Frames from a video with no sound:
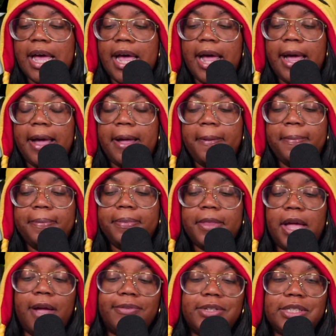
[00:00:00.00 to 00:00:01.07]

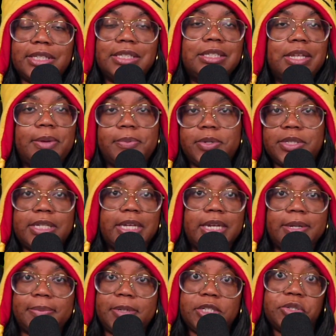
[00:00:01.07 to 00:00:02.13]
Obviously someone's
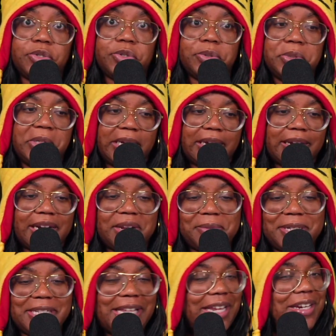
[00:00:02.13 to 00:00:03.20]
going to be intruding, and I'm
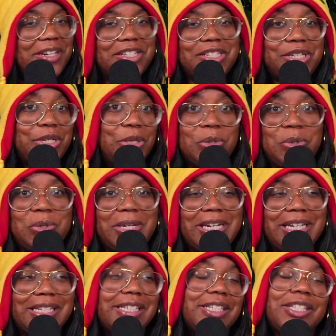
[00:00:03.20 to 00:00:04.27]
excited to see who it
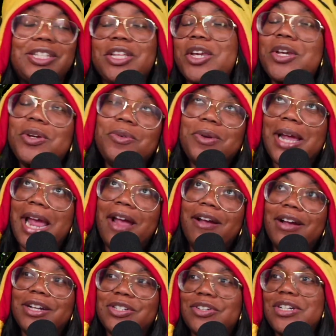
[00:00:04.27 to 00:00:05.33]
is. Is it a new
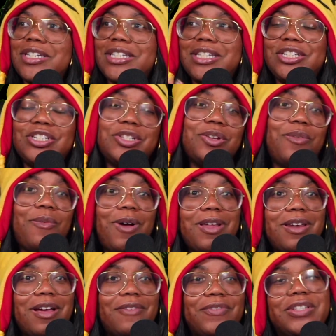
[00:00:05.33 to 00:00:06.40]
character? Is it just a
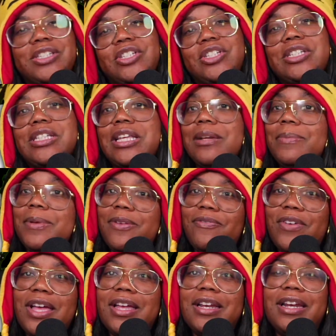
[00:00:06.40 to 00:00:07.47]
one-off? Is it just going to be
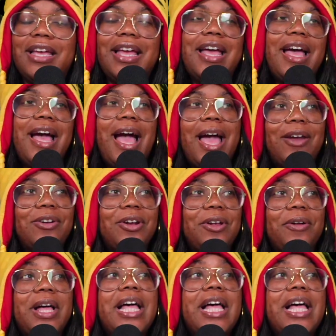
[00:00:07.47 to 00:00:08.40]
fun? I don't know.